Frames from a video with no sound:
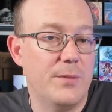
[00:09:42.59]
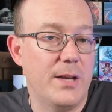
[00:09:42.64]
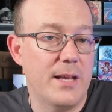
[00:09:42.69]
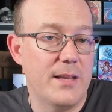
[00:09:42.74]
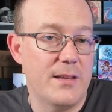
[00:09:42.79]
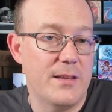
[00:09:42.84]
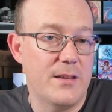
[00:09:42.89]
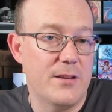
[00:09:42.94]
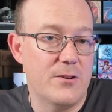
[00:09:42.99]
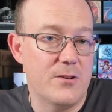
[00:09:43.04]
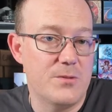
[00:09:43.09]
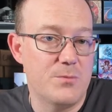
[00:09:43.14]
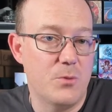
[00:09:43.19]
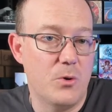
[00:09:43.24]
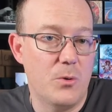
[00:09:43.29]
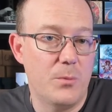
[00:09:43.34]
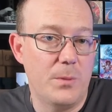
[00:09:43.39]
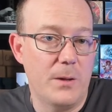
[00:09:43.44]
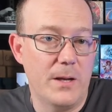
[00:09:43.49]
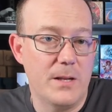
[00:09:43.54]
Now that there is
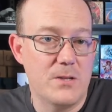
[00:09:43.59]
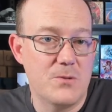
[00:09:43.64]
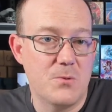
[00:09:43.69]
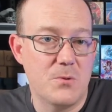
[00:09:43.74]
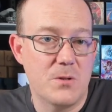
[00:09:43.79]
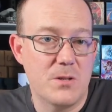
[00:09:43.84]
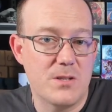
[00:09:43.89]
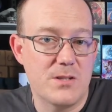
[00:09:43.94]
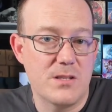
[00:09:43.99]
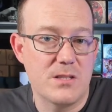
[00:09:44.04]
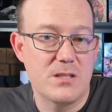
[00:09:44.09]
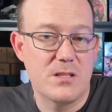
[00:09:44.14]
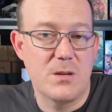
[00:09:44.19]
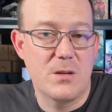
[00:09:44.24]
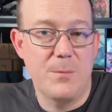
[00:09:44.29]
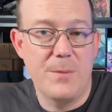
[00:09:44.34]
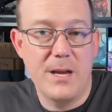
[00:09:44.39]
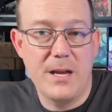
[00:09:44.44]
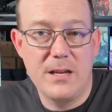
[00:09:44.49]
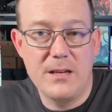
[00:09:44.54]
more Planeswalkers as
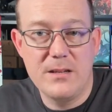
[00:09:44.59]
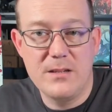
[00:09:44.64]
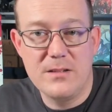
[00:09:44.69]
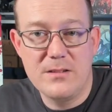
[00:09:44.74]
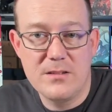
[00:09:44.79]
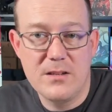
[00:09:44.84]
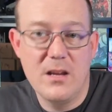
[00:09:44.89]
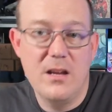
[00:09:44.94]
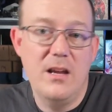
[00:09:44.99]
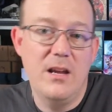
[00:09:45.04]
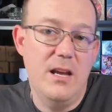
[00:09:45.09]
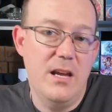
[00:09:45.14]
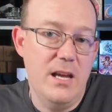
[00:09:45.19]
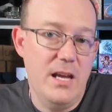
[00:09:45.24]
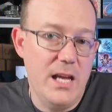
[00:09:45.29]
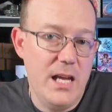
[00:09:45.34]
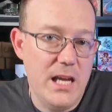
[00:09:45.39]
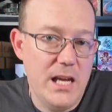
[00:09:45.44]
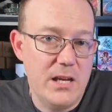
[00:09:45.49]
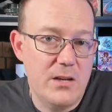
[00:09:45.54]
commanders,
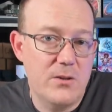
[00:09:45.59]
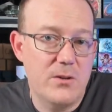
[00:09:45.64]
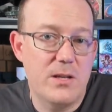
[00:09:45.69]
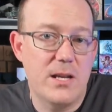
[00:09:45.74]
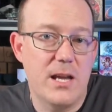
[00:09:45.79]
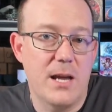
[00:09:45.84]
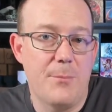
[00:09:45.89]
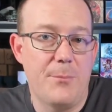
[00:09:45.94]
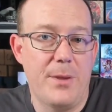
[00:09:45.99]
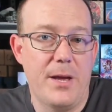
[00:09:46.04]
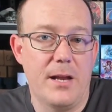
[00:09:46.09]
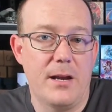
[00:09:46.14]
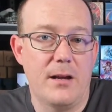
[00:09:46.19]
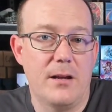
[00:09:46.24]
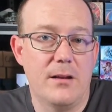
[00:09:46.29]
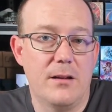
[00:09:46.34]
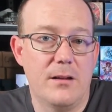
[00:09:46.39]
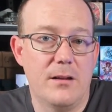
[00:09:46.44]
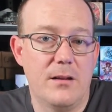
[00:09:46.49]
it could get better.